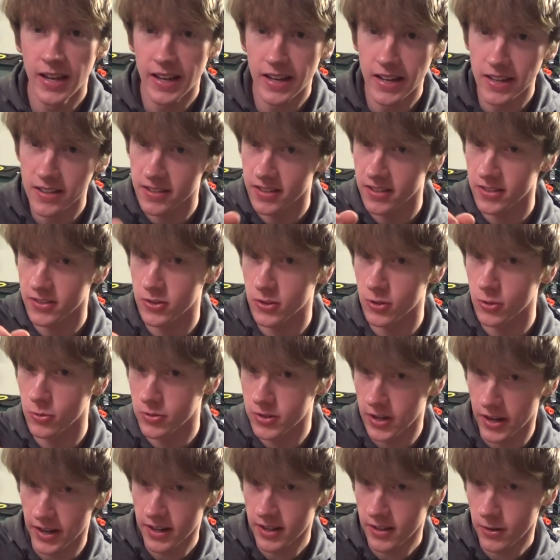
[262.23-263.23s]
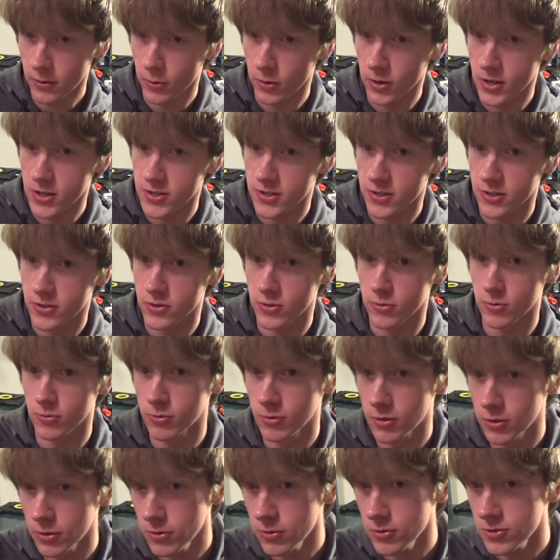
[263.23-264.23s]
Is it too tight or is it too
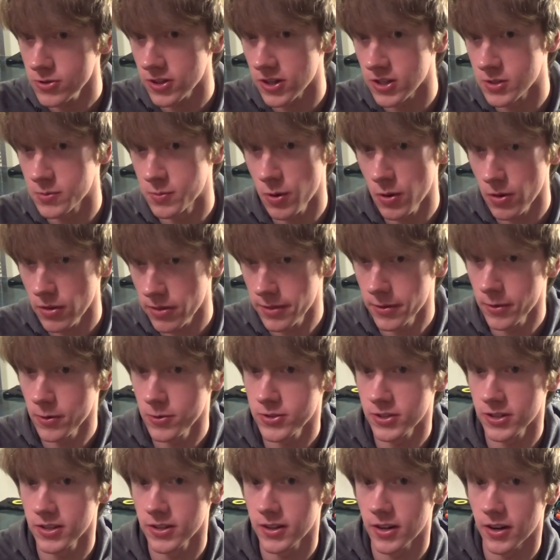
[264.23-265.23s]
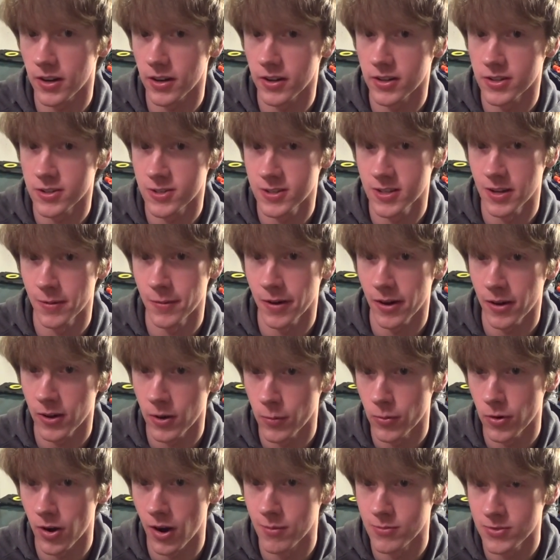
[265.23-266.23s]
loose? Because both of those can cause semi-auto
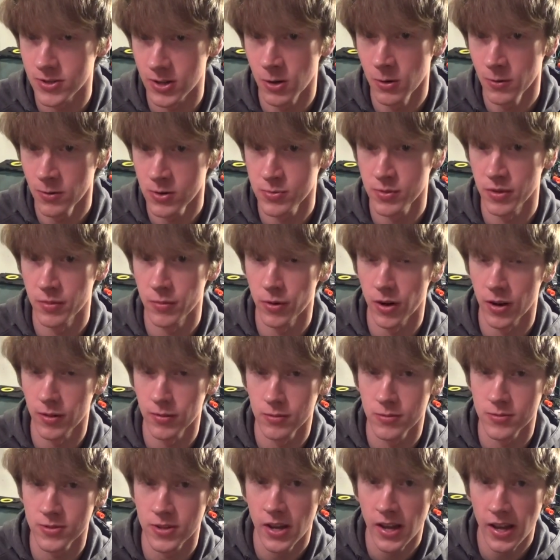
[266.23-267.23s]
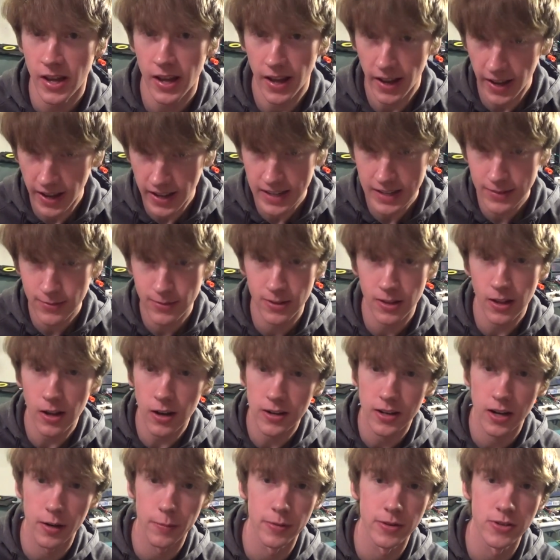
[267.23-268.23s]
problems and overspin problems, and even
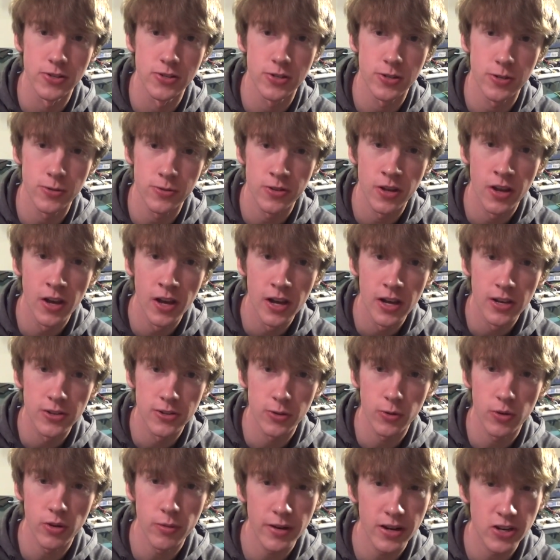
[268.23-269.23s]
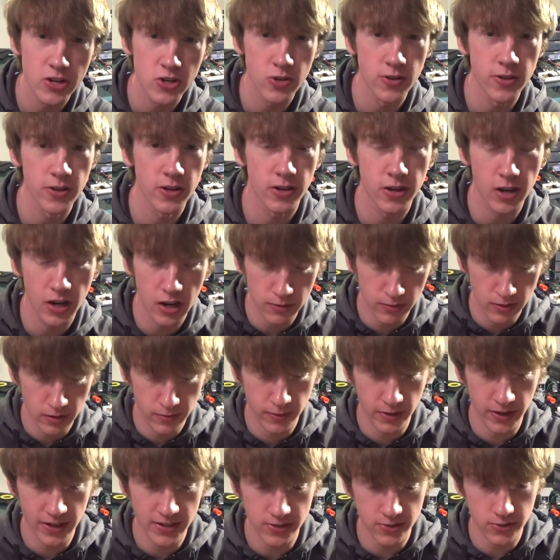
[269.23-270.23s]
lockup issues. So you want to make sure that your cutoff
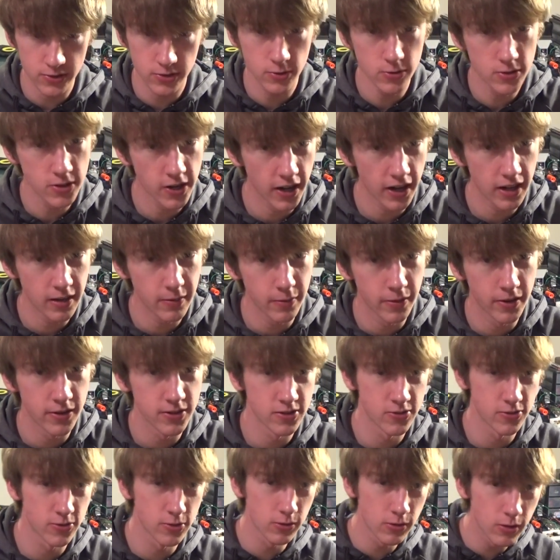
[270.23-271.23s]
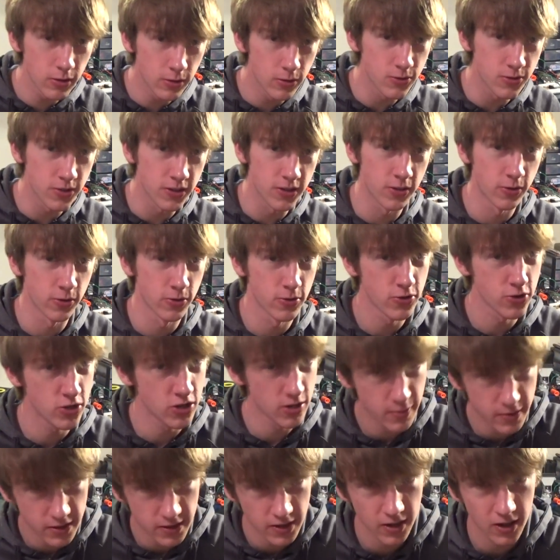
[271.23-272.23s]
lever isn't too tight but isn't too loose. You're
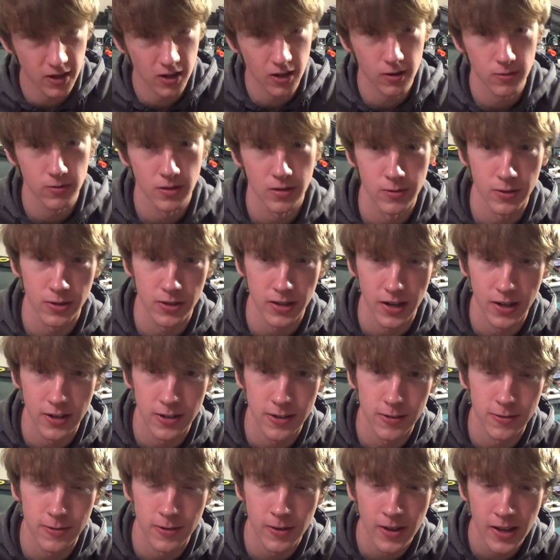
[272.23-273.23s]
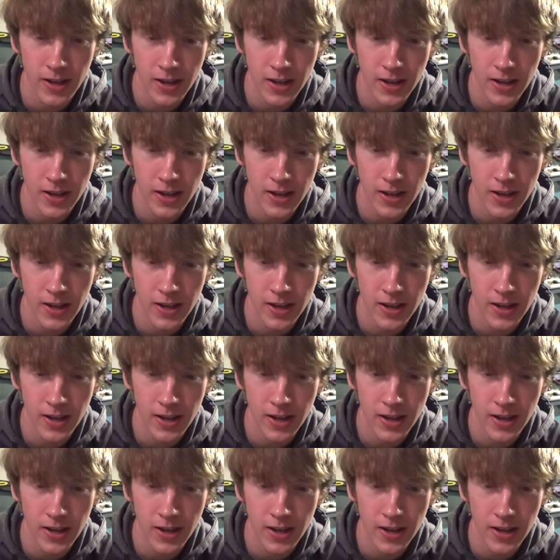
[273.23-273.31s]
shimming the cutoff lever kind of.